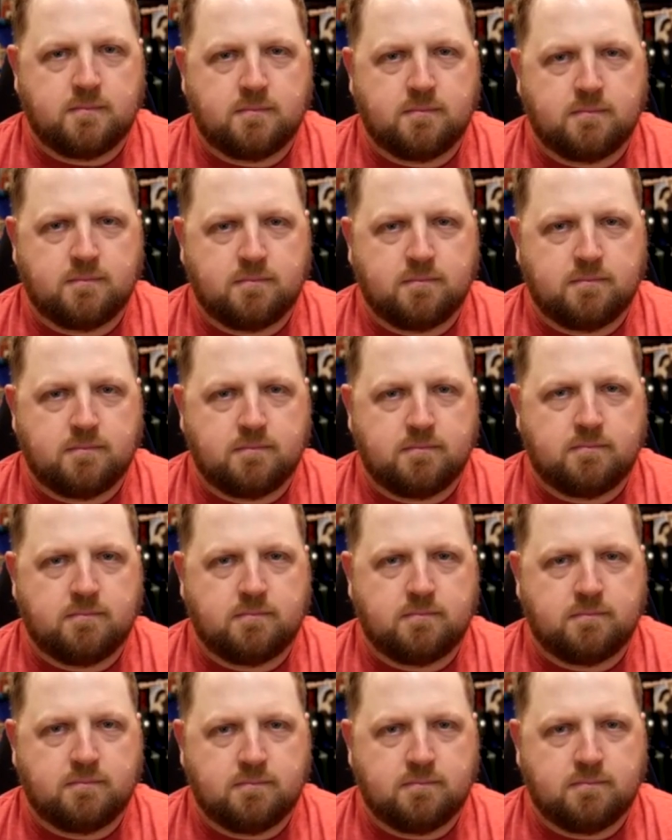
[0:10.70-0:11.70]

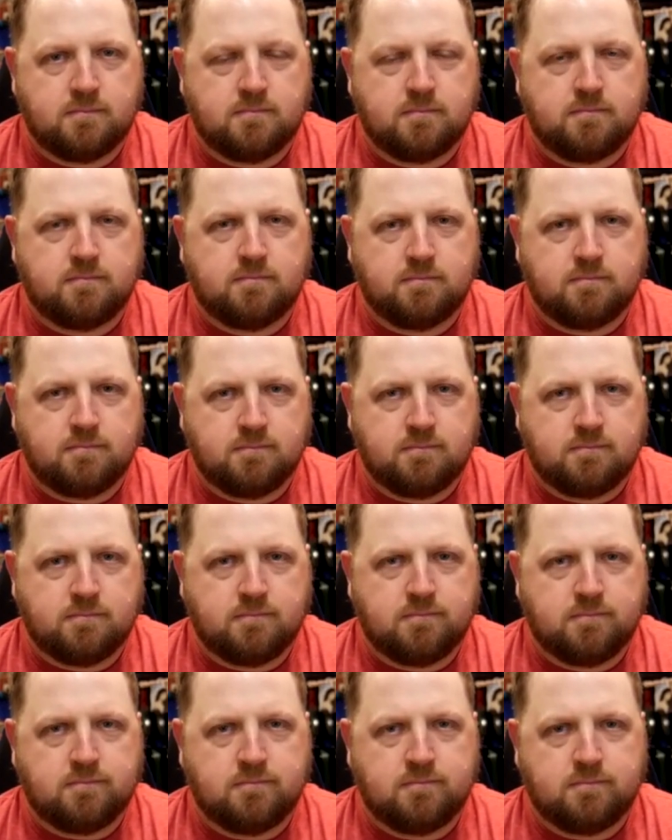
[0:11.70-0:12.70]

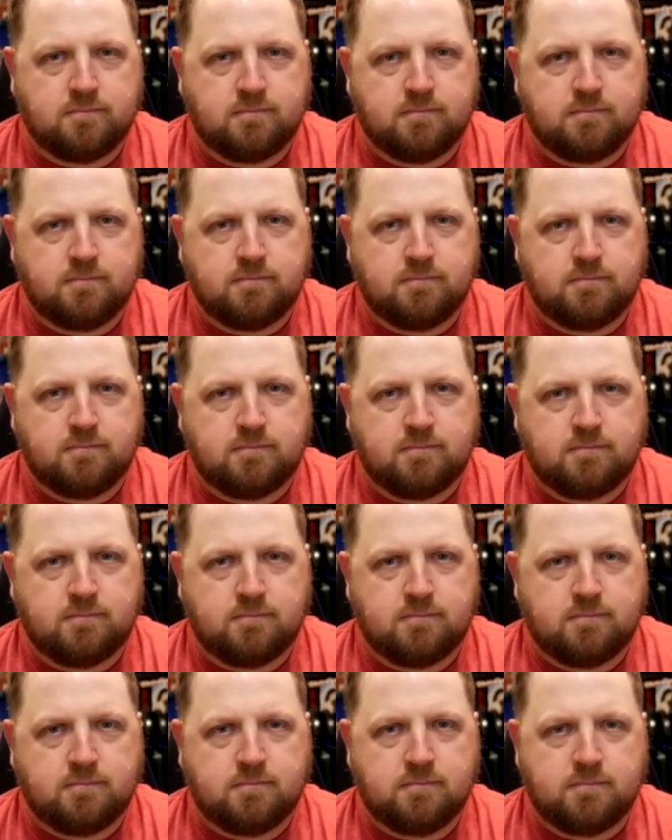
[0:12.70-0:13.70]

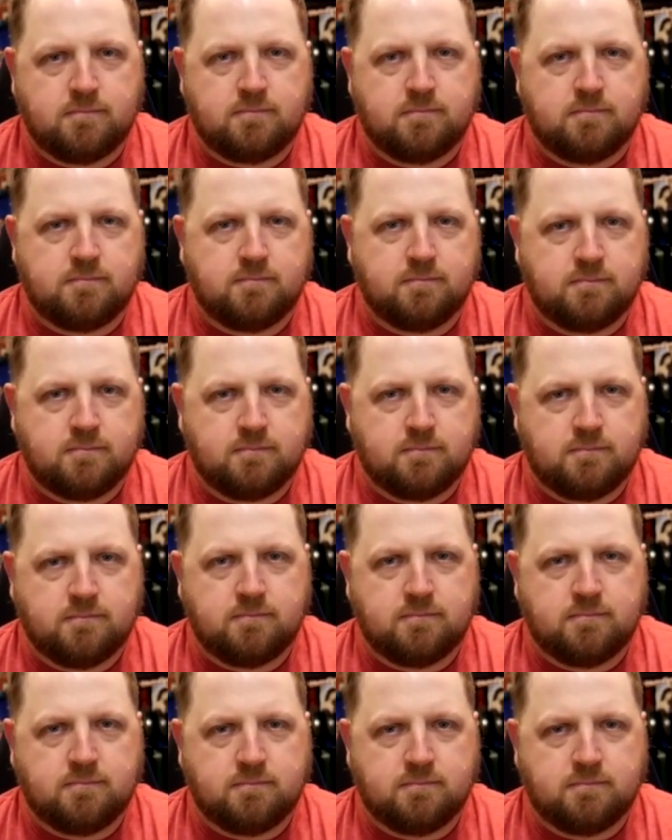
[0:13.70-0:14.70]

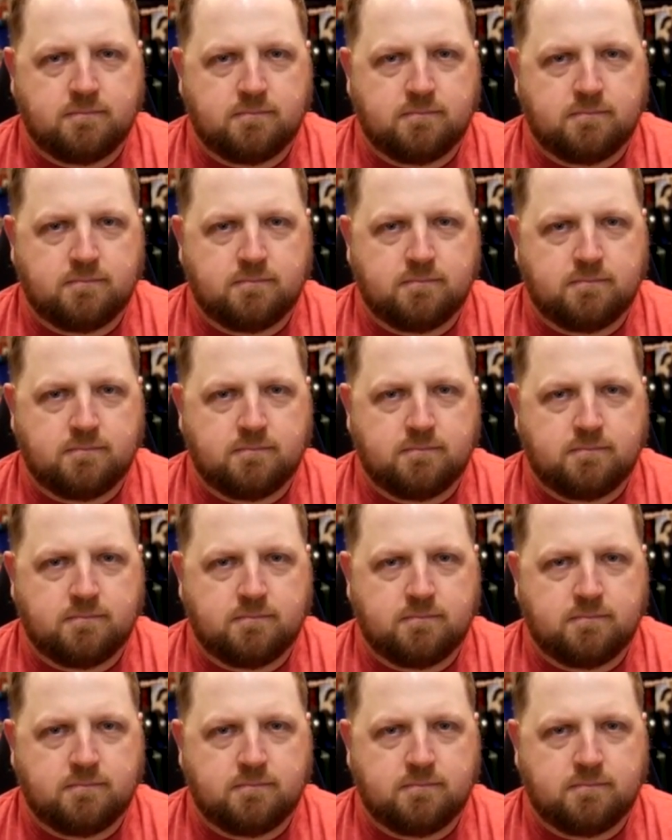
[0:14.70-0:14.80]
(not speaking)